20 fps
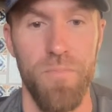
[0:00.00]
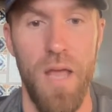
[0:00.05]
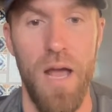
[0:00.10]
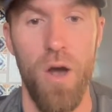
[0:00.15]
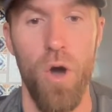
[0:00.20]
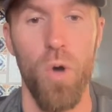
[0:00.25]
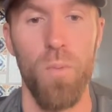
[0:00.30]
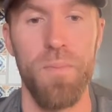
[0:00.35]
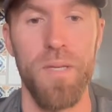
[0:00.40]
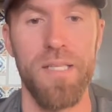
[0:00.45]
I
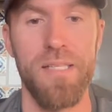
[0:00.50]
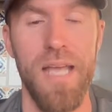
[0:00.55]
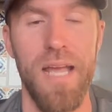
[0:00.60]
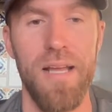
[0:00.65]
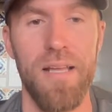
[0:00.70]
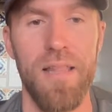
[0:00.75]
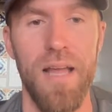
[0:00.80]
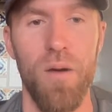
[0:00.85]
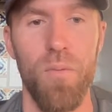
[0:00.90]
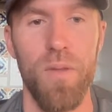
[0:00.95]
hope you
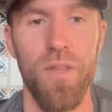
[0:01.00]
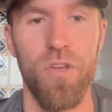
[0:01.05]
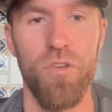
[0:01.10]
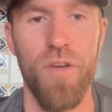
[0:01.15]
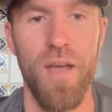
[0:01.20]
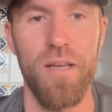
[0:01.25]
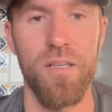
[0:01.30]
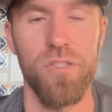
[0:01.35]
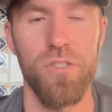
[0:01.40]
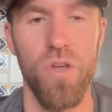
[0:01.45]
take that with a
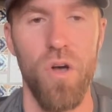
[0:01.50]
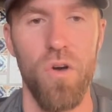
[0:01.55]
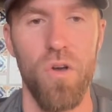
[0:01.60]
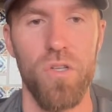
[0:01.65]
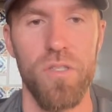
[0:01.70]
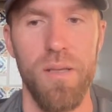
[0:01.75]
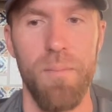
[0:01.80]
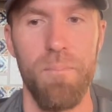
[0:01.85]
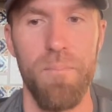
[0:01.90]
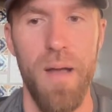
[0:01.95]
grain of salt,
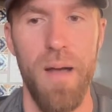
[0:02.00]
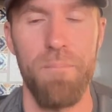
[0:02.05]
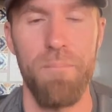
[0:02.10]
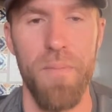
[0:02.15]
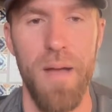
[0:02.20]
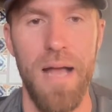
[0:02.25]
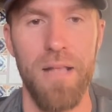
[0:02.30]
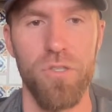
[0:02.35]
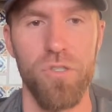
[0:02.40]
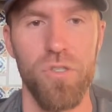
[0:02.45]
because
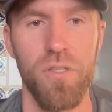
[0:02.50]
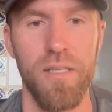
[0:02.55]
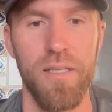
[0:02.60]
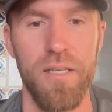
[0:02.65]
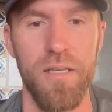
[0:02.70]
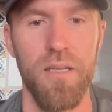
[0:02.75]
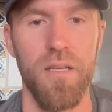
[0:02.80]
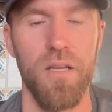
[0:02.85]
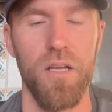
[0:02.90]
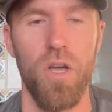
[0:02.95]
I'm
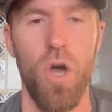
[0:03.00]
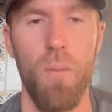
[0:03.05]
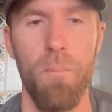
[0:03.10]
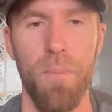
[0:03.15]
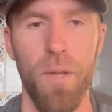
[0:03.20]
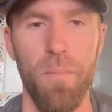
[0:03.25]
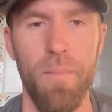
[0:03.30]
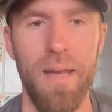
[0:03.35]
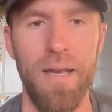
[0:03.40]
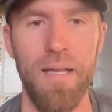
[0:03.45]
actually
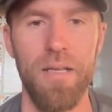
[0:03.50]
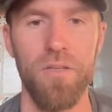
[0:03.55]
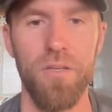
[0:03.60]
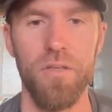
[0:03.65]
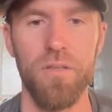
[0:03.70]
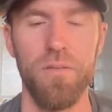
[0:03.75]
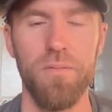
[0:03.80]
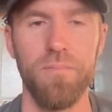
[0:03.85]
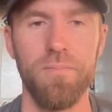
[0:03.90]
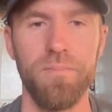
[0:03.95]
complimenting you.